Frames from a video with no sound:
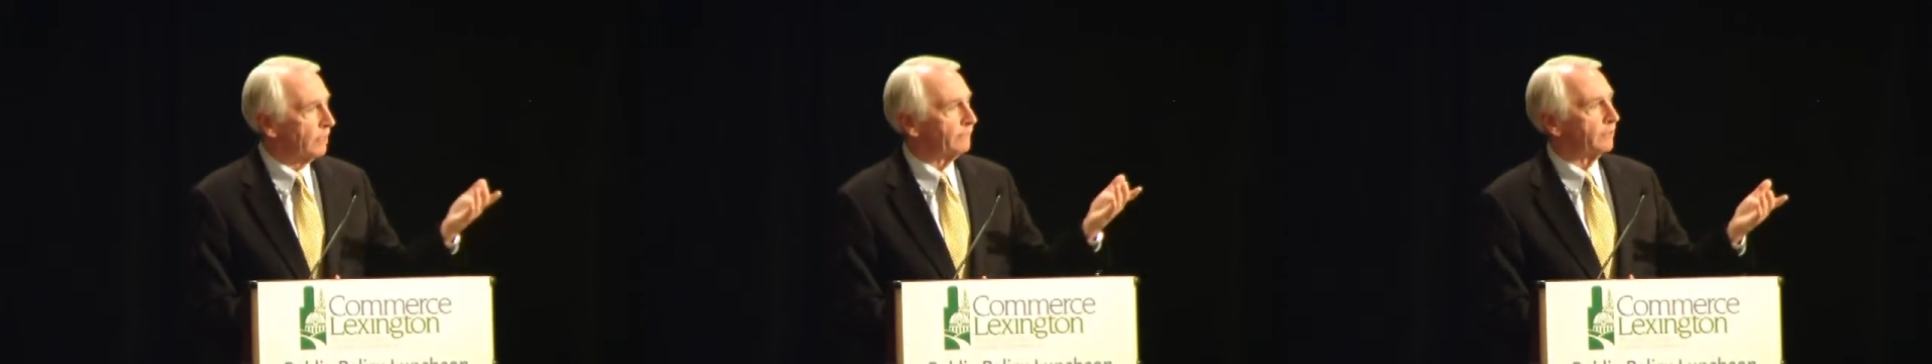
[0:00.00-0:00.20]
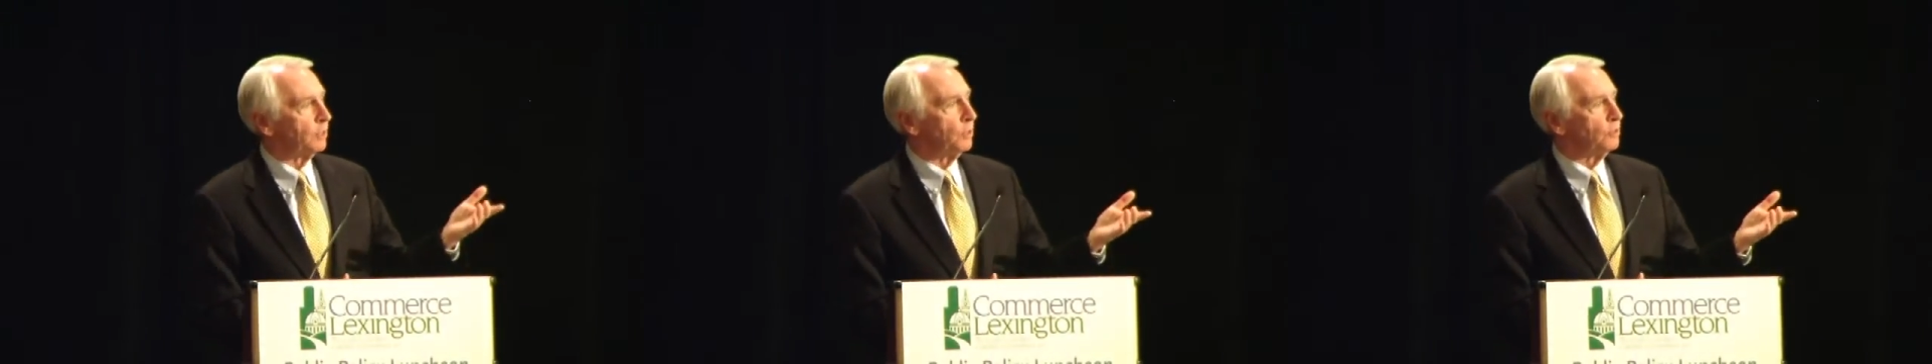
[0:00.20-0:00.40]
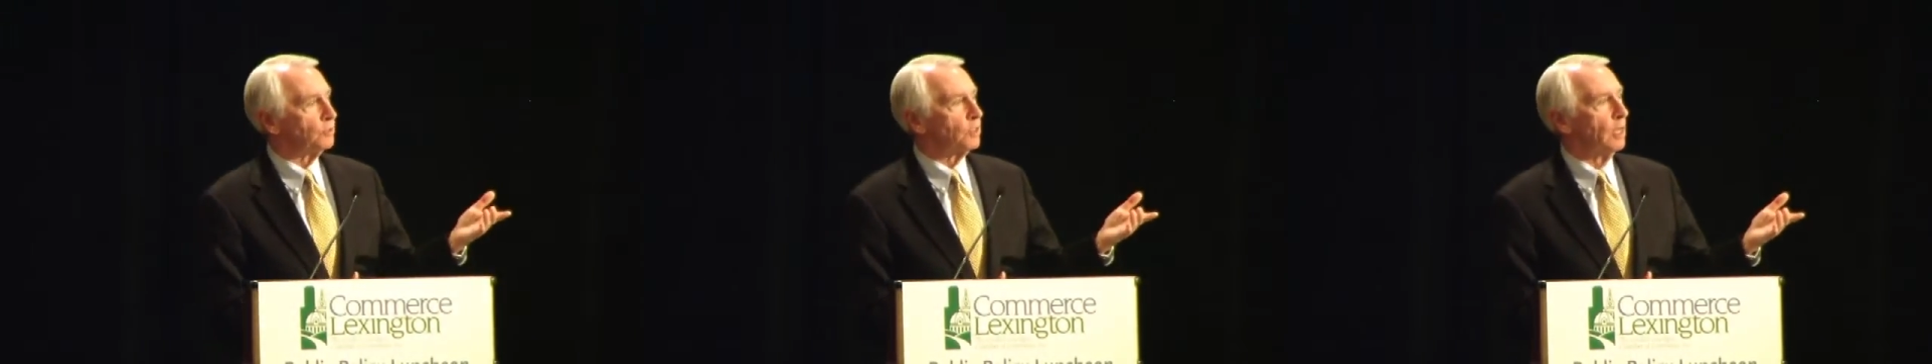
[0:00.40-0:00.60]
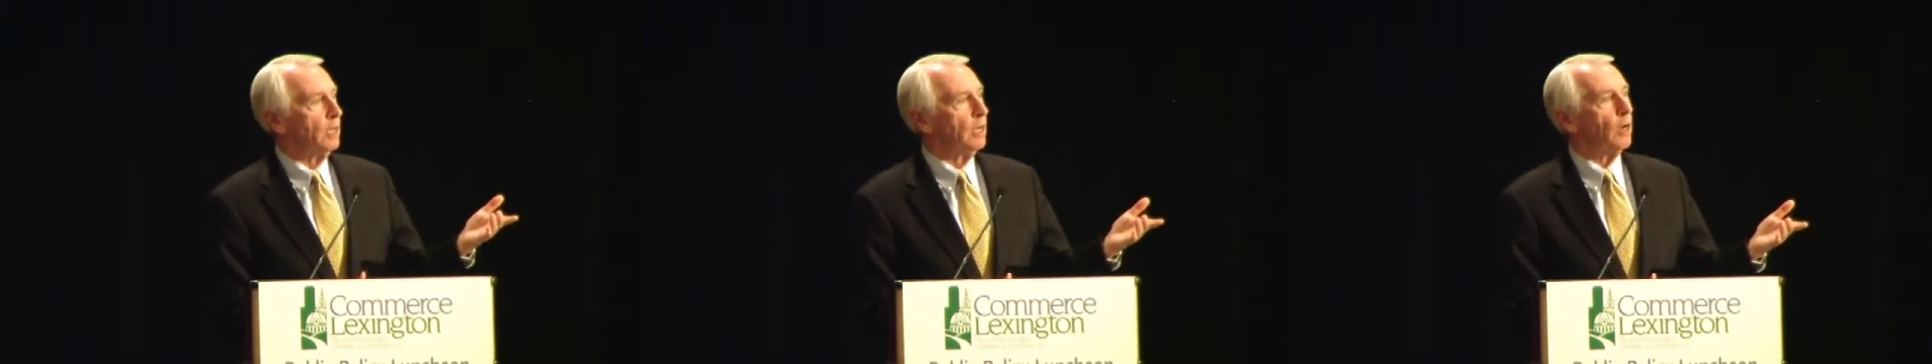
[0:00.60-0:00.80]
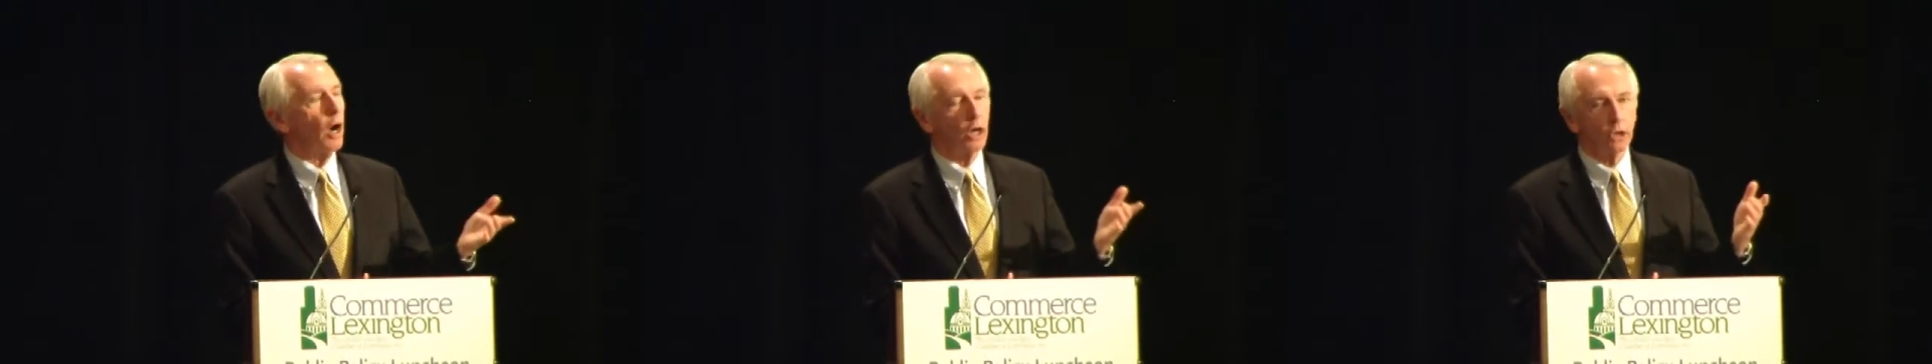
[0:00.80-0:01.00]
revenues
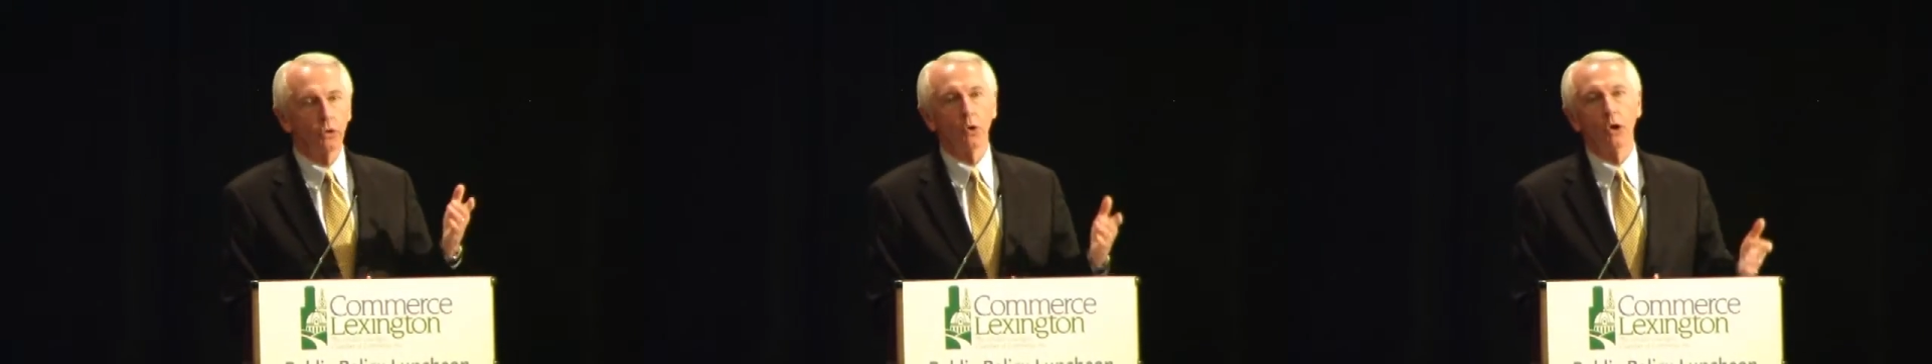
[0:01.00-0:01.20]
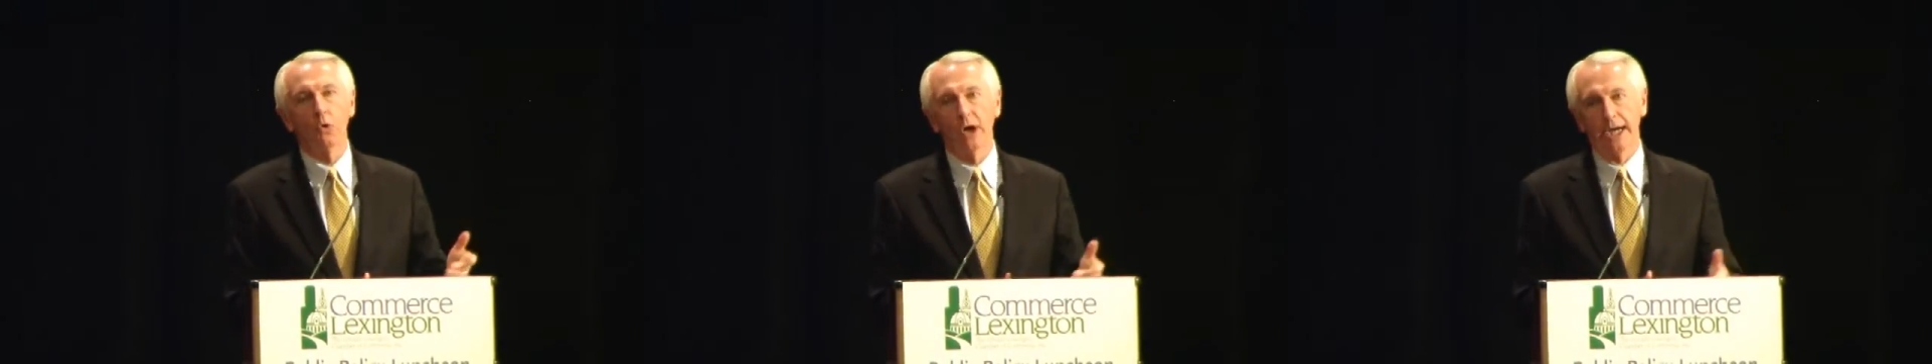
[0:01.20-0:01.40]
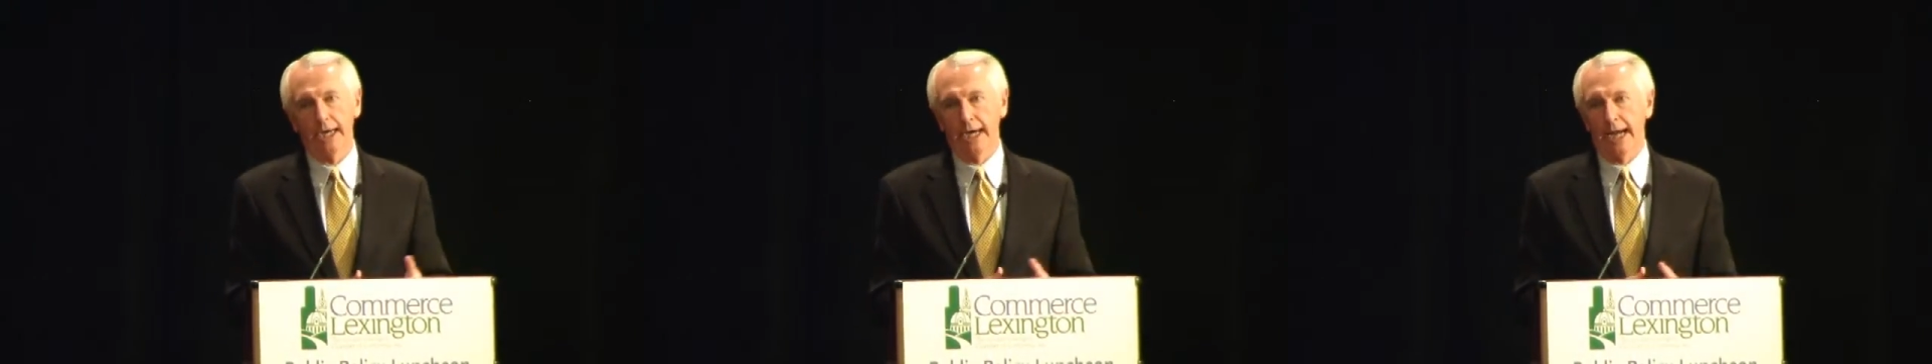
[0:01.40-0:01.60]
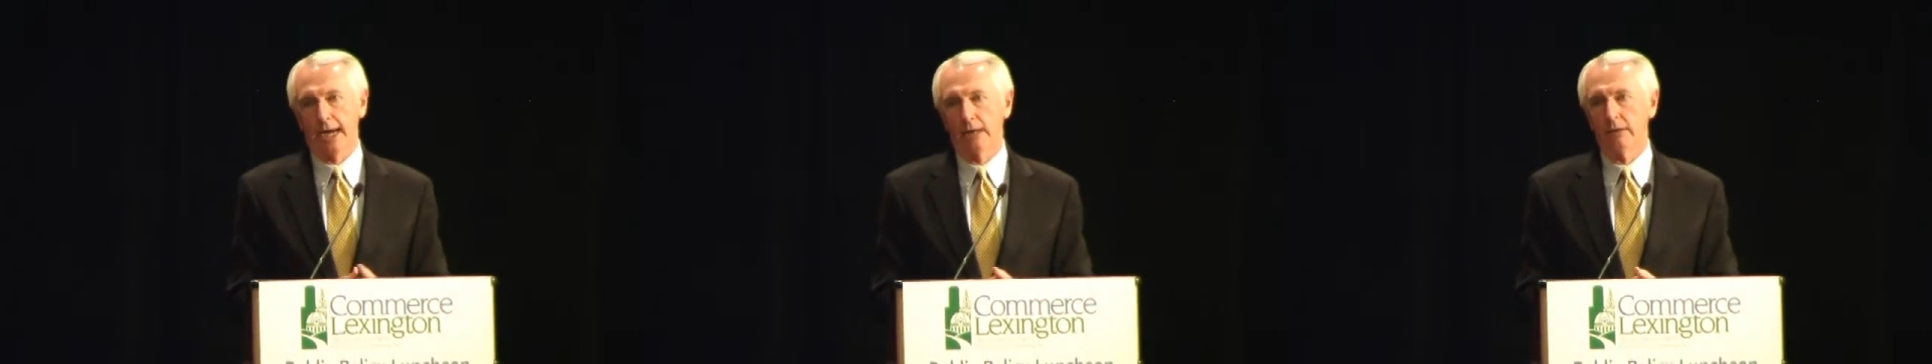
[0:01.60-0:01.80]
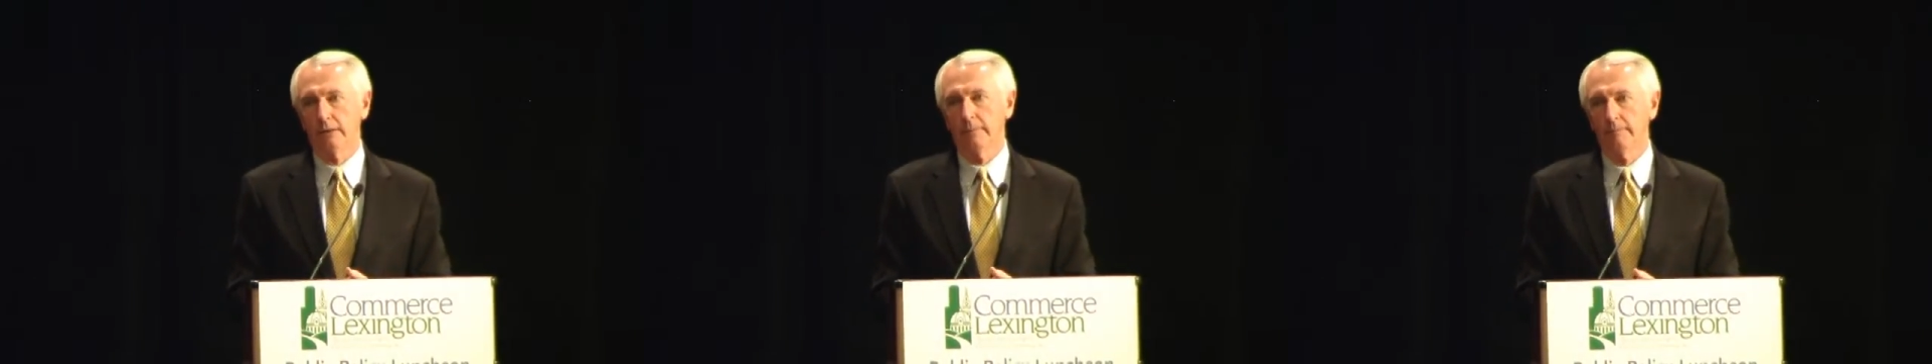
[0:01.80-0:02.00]
are growing now,